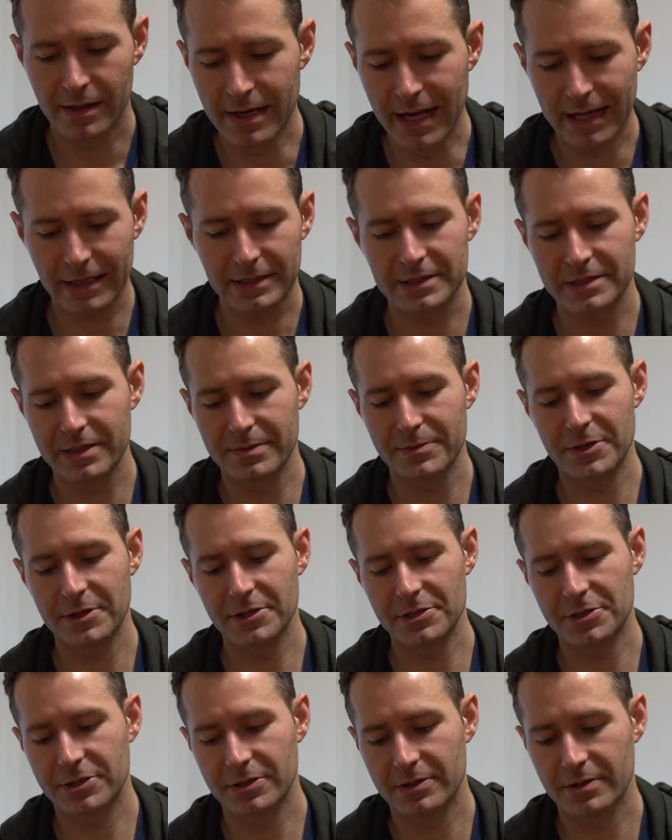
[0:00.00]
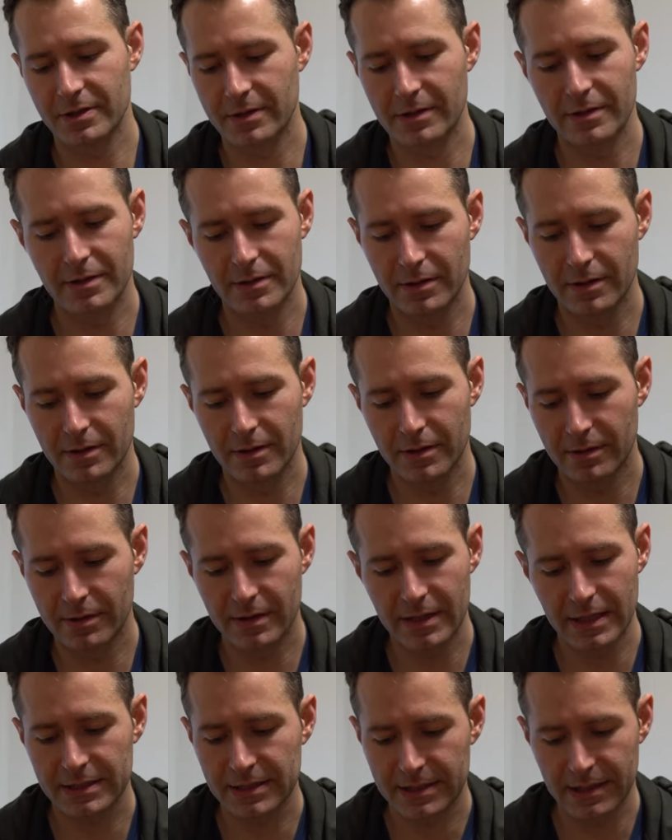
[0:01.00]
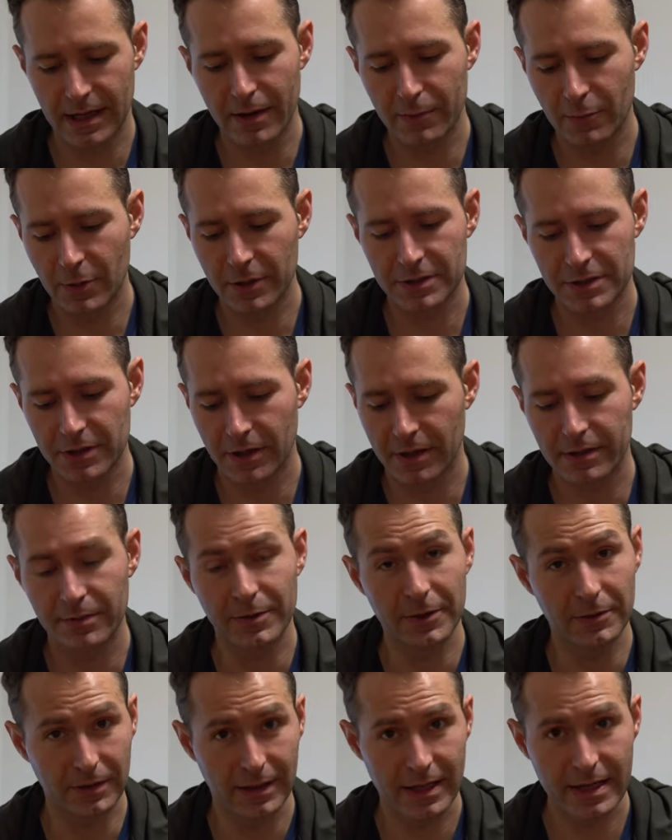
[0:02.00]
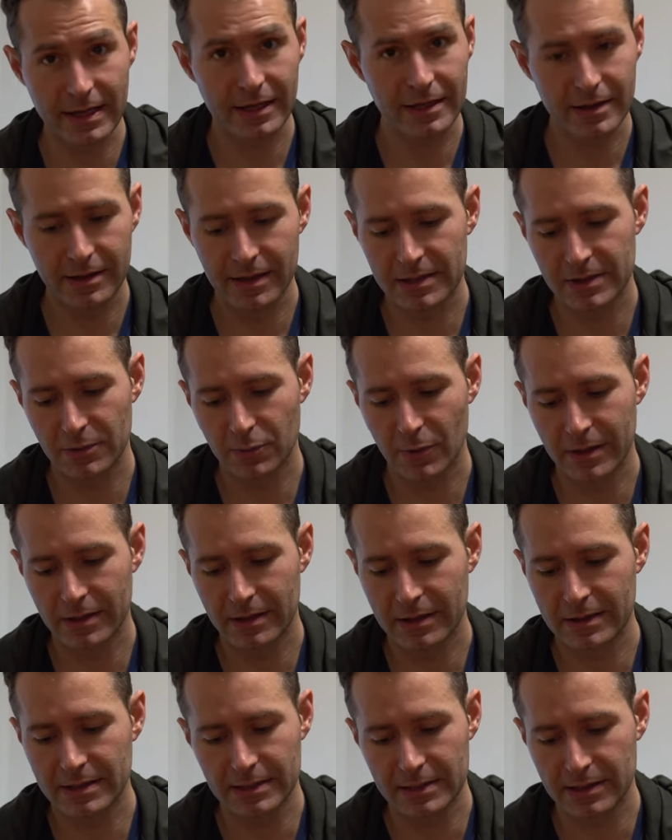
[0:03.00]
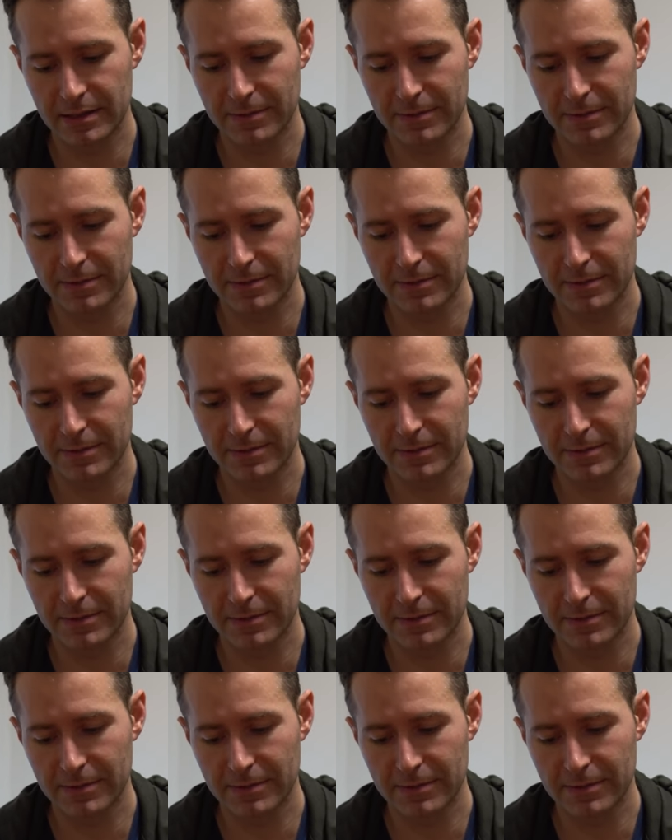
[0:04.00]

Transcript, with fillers: The next image, this I want to talk about lighting in this one. This is